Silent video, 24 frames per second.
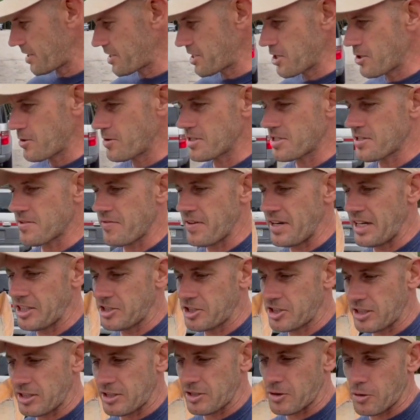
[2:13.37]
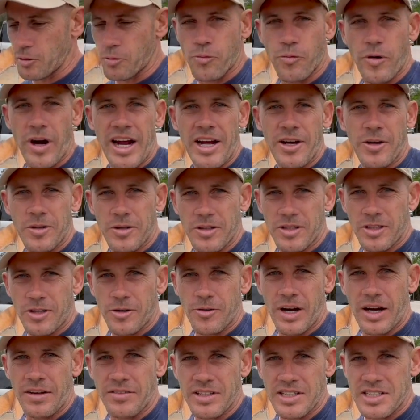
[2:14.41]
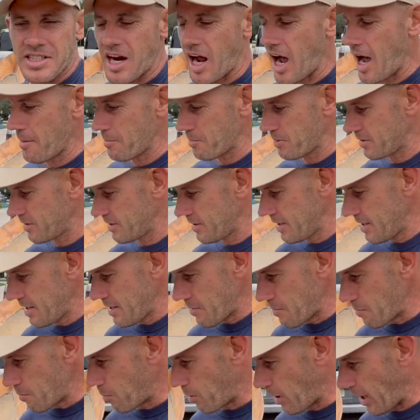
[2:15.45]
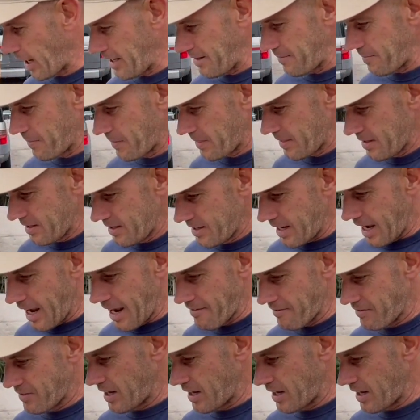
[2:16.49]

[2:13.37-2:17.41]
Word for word: do is finish a little rail around the top, but I've